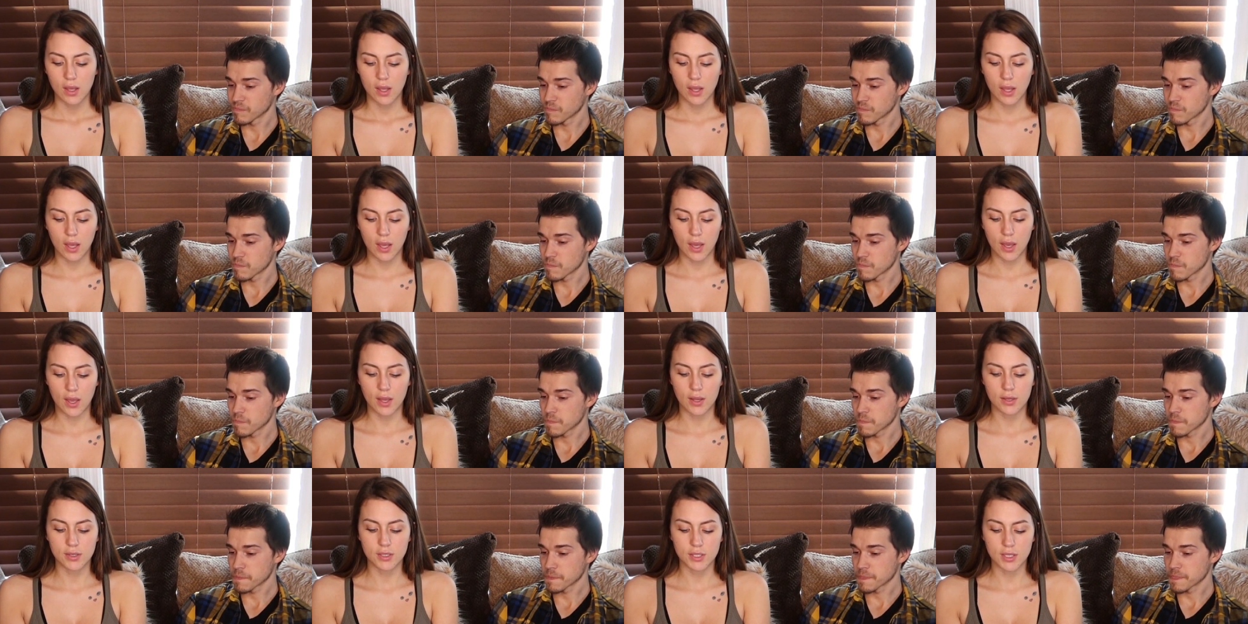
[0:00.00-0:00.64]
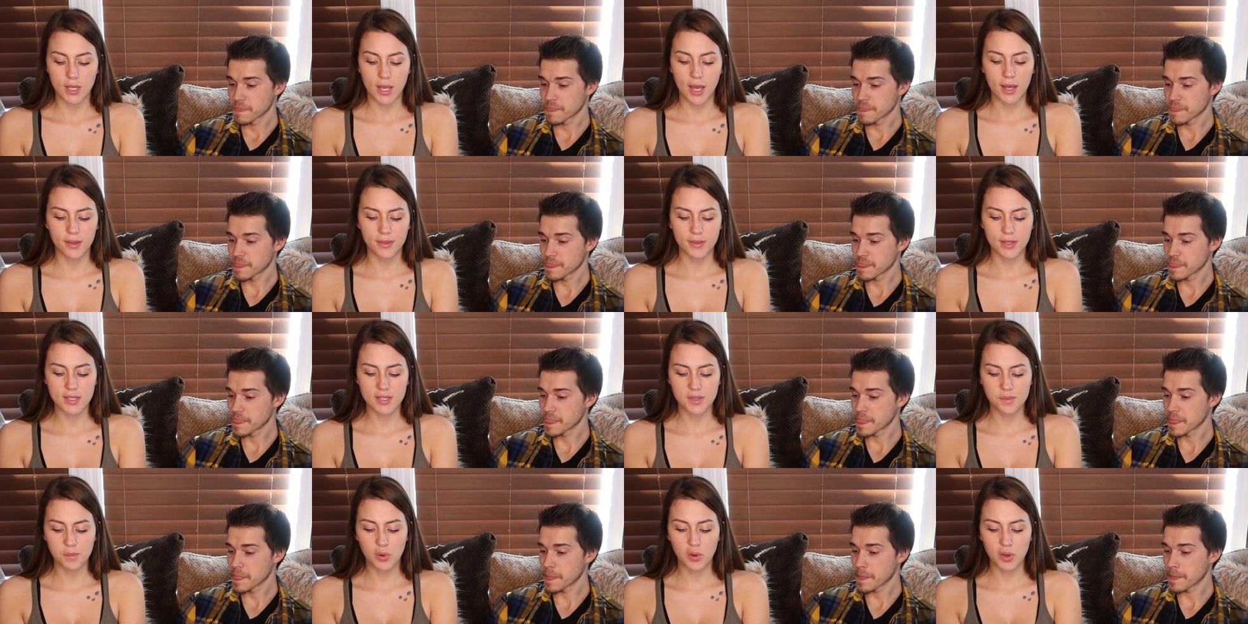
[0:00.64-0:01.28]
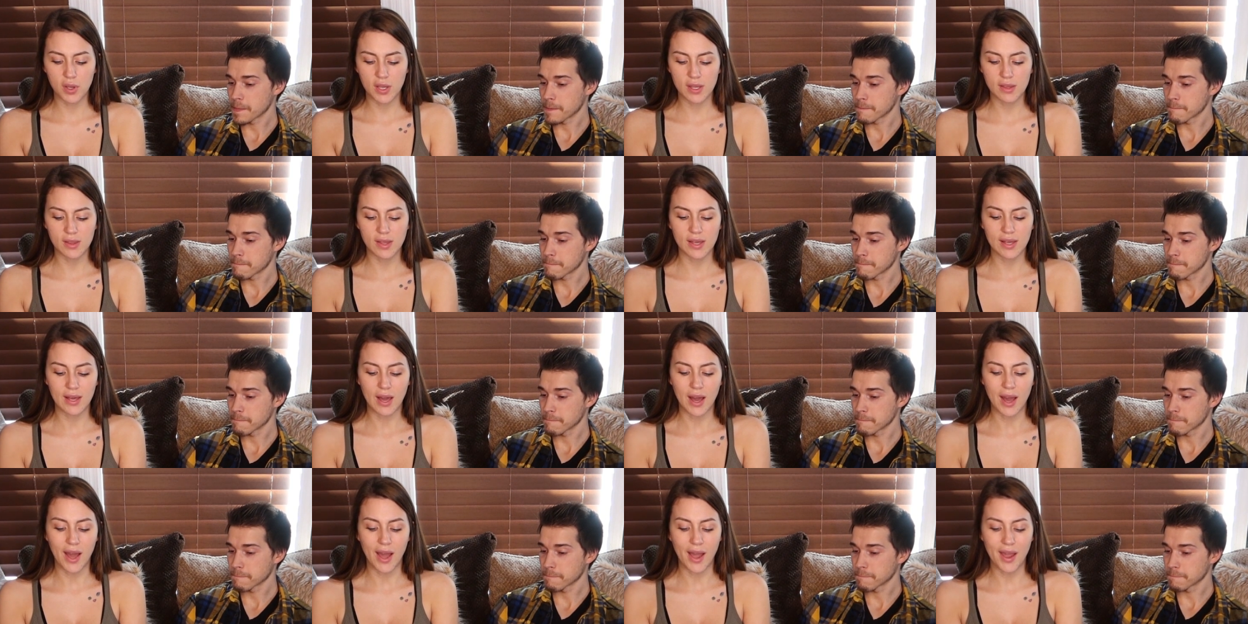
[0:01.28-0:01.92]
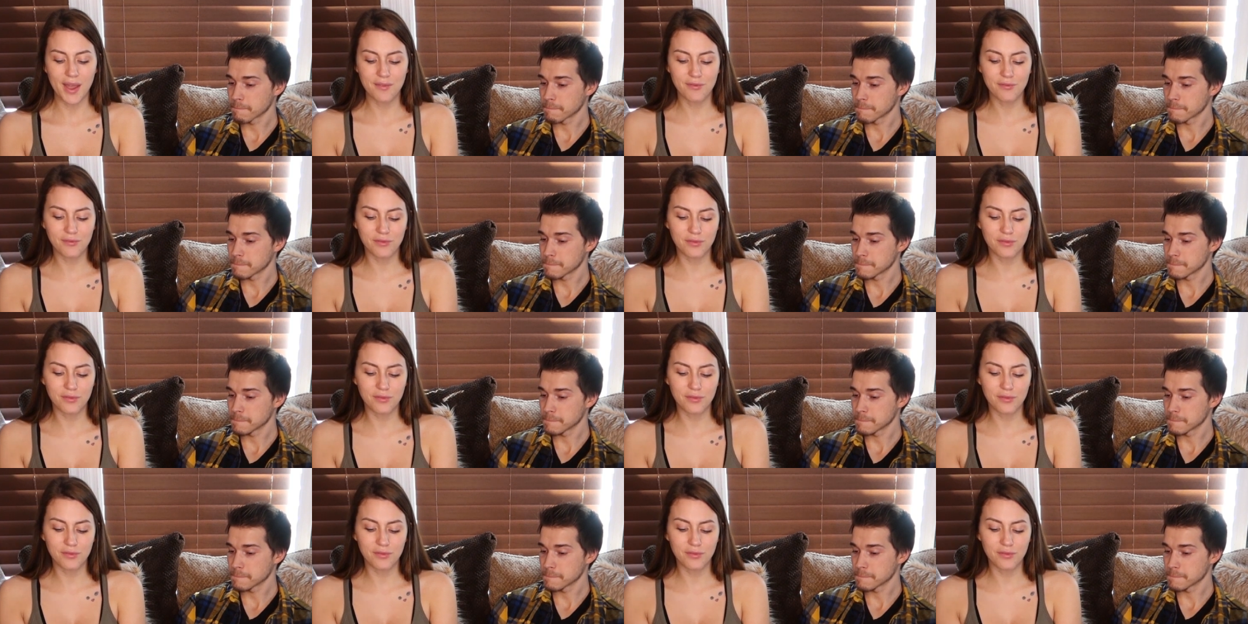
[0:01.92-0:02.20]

Speaker 1: And at this point, like I